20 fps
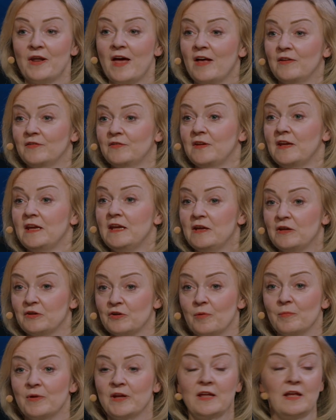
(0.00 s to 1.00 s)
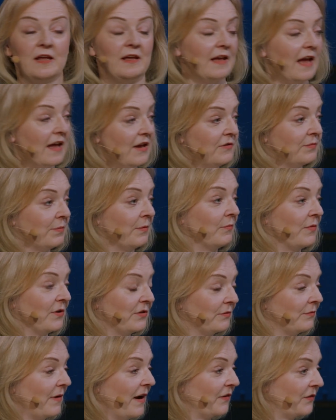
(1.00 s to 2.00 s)
has the economic engagement with
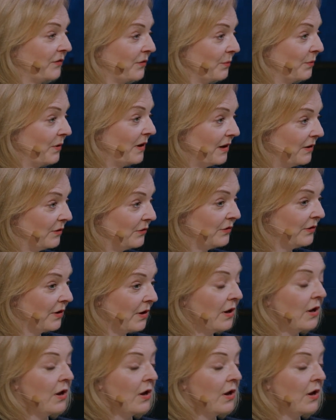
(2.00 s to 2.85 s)
the rest of the world.